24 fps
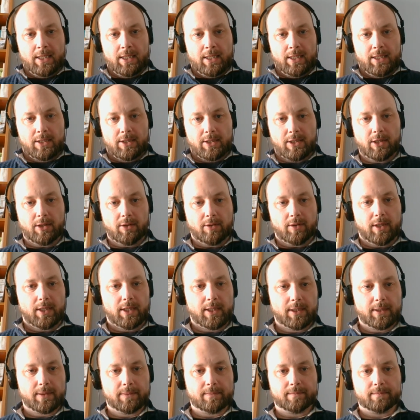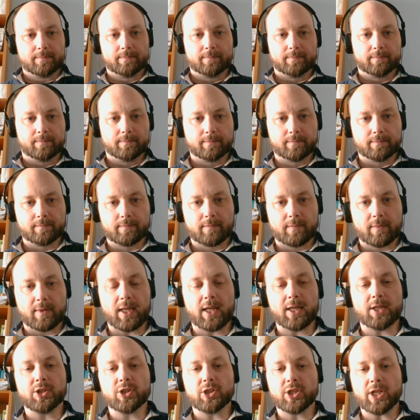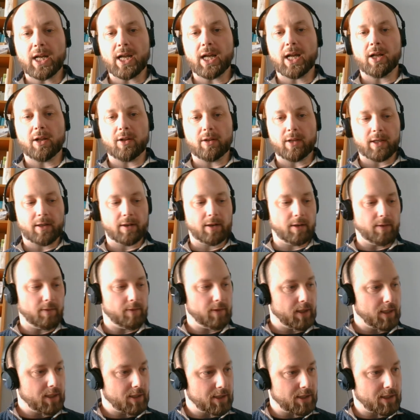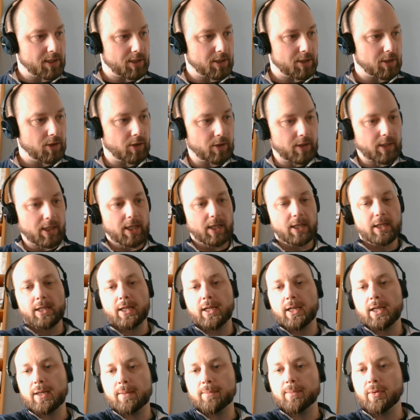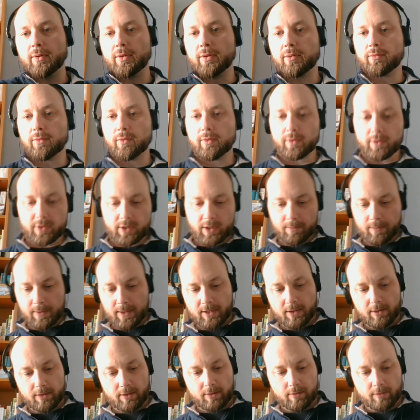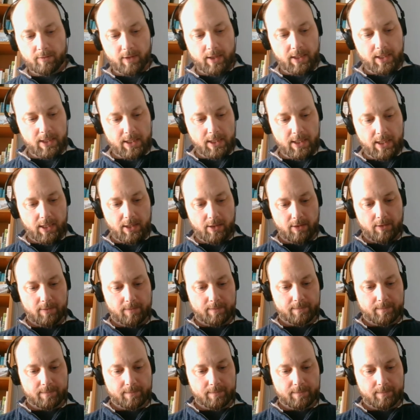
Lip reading: So they shall, and let's just look at, and I'm going to pull the rules up here right now.